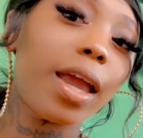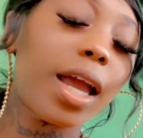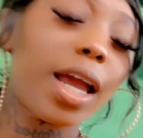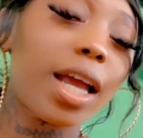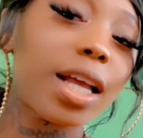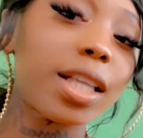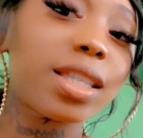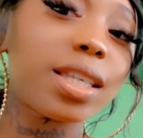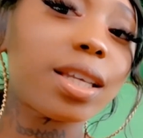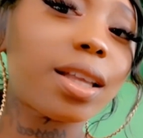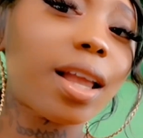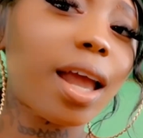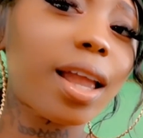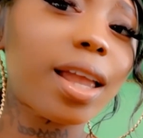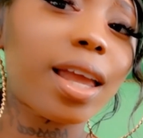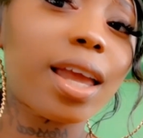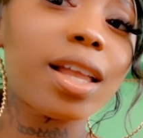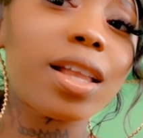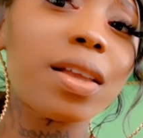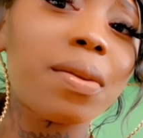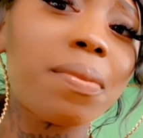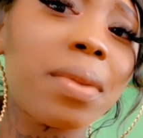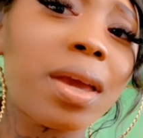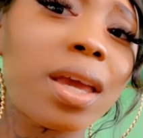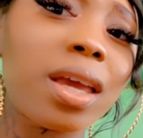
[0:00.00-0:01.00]
And to that
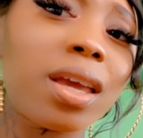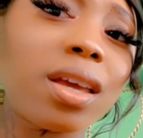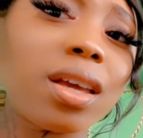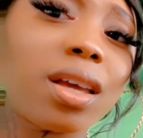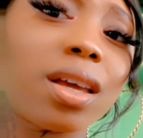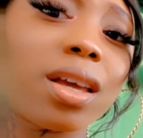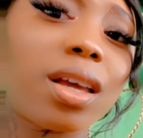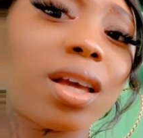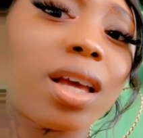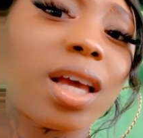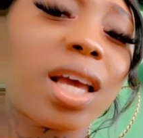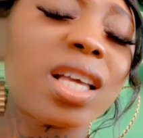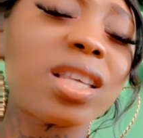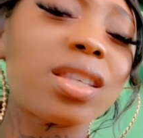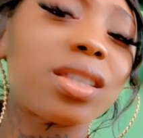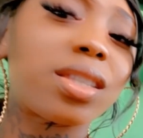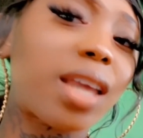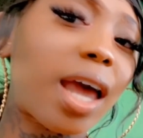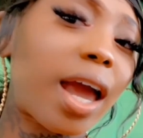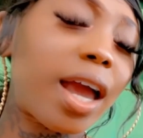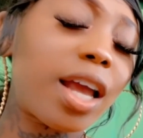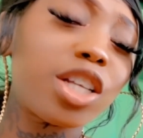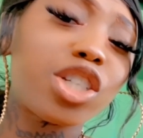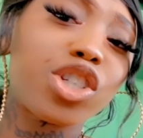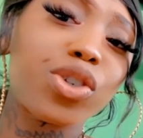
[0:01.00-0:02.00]
enemy, it's
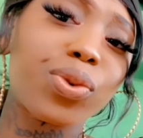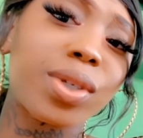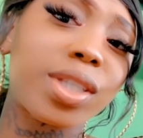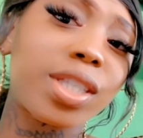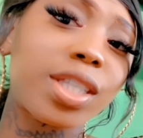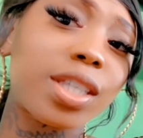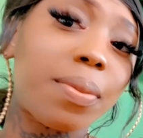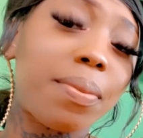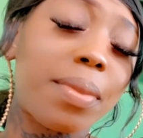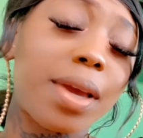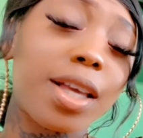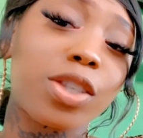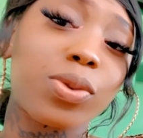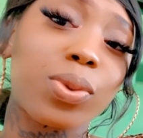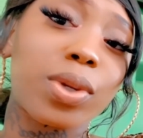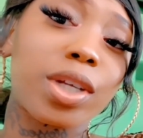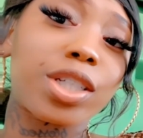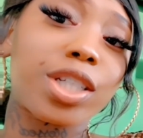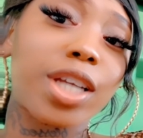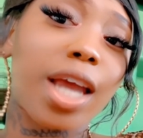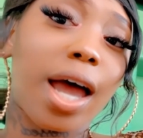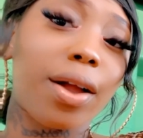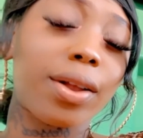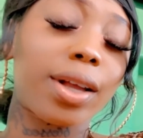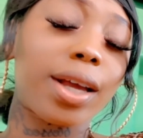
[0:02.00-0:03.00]
dangerous to mess with a
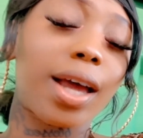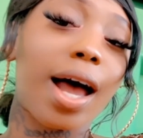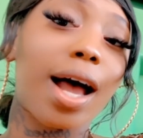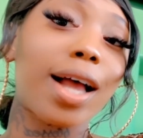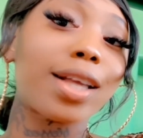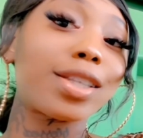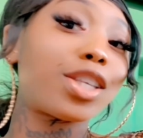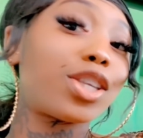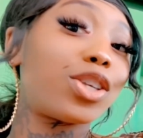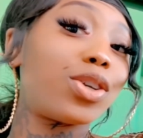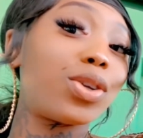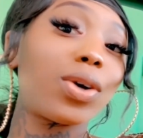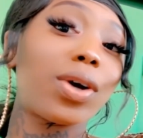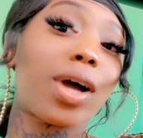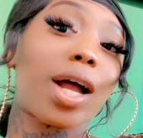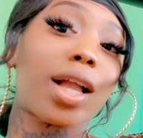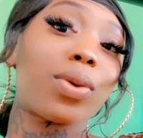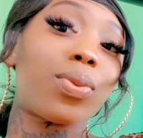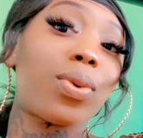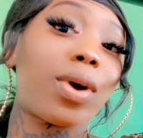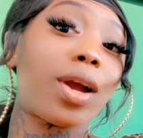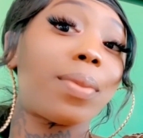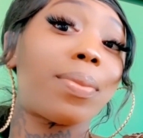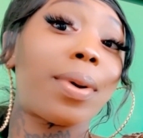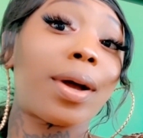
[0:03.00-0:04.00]
child of God. So you don't got
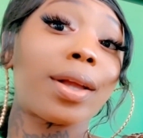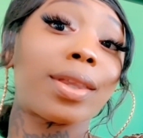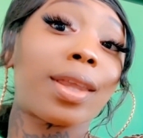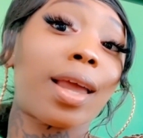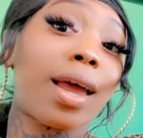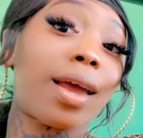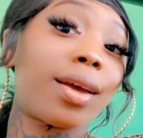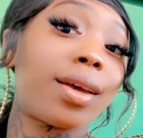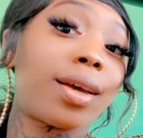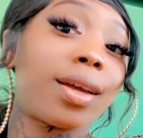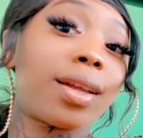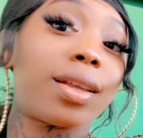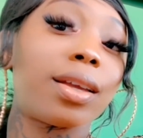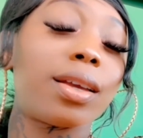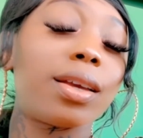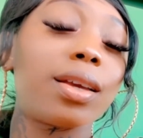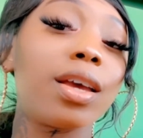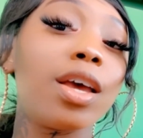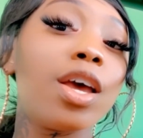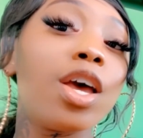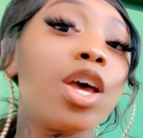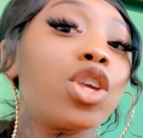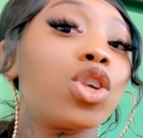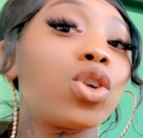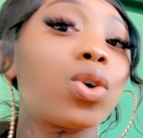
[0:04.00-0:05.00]
to worry about that, honey.
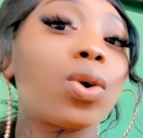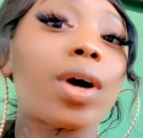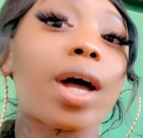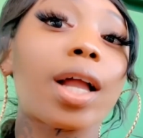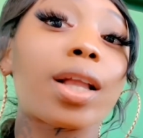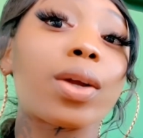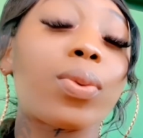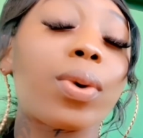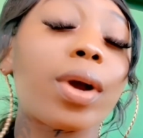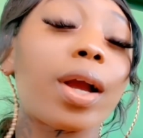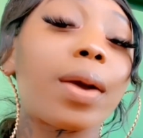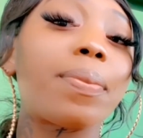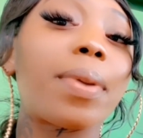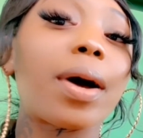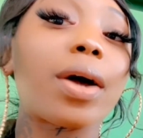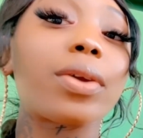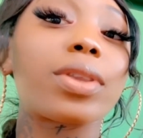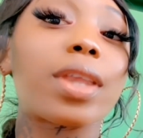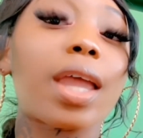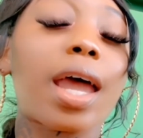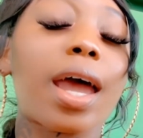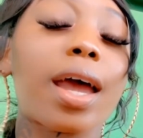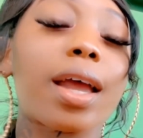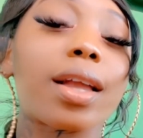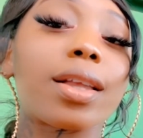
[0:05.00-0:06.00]
You don't got to worry about
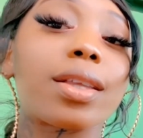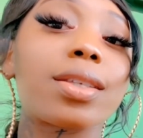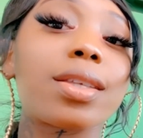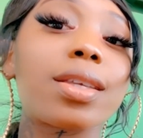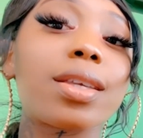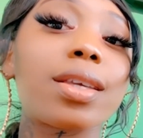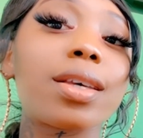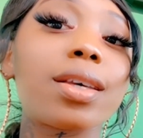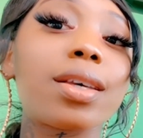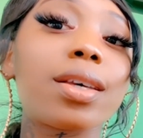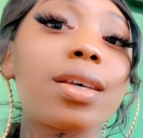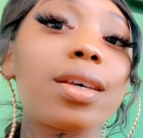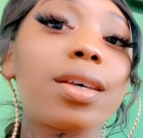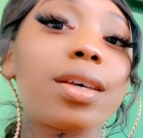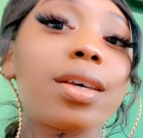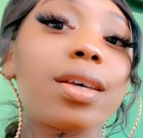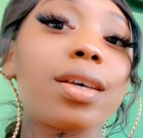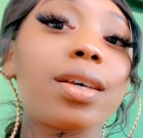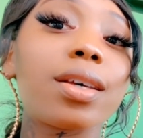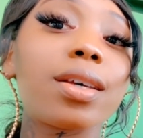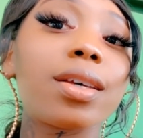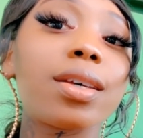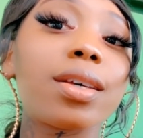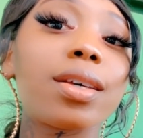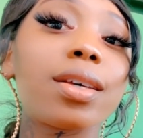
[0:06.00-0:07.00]
that.
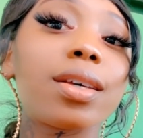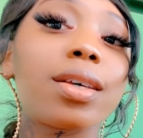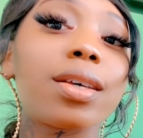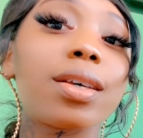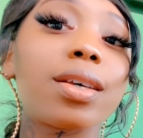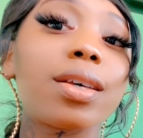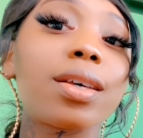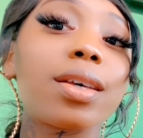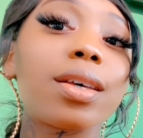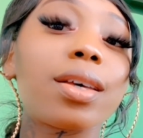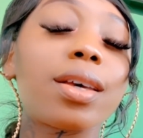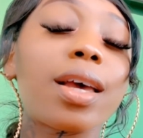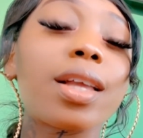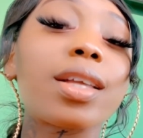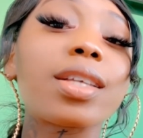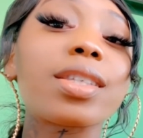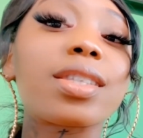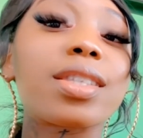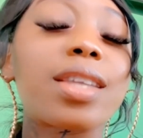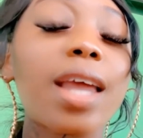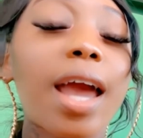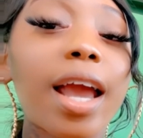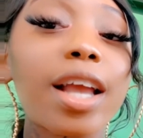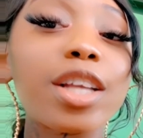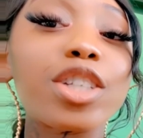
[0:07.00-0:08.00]
It is
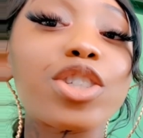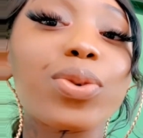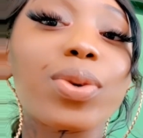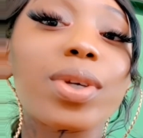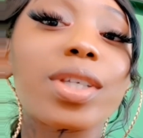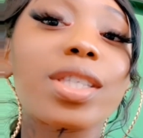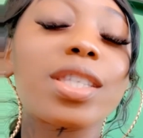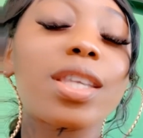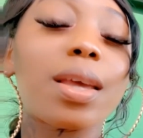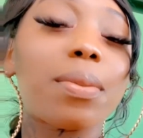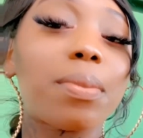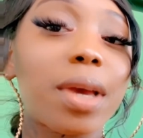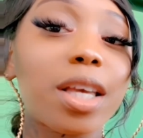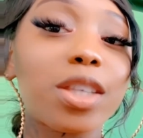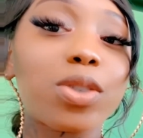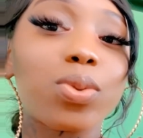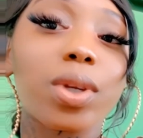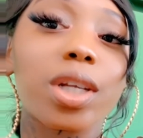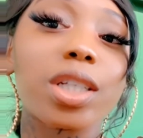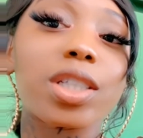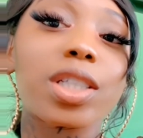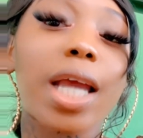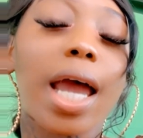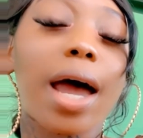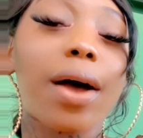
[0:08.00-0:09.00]
dangerous to mess with
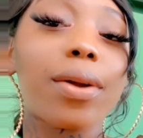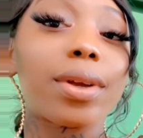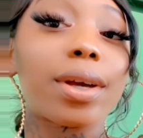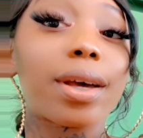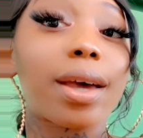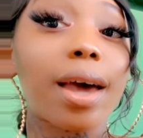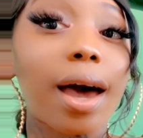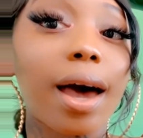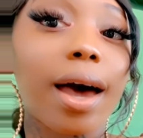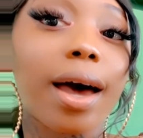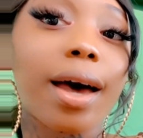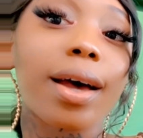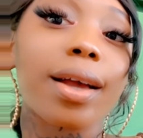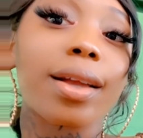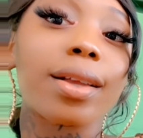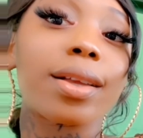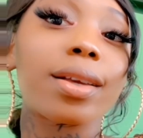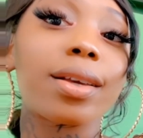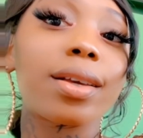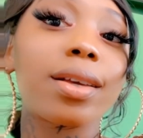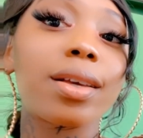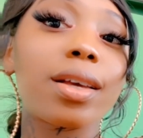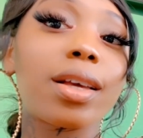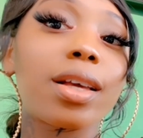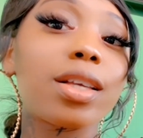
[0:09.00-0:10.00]
a child of God.
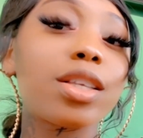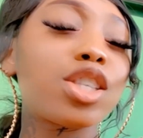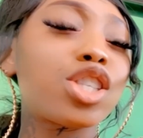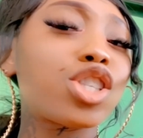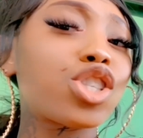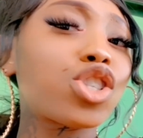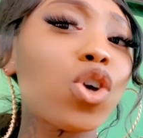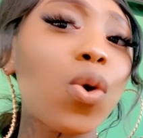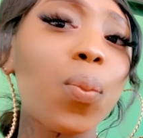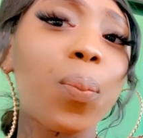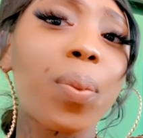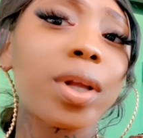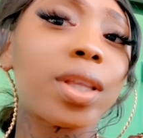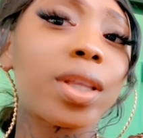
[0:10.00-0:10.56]
Super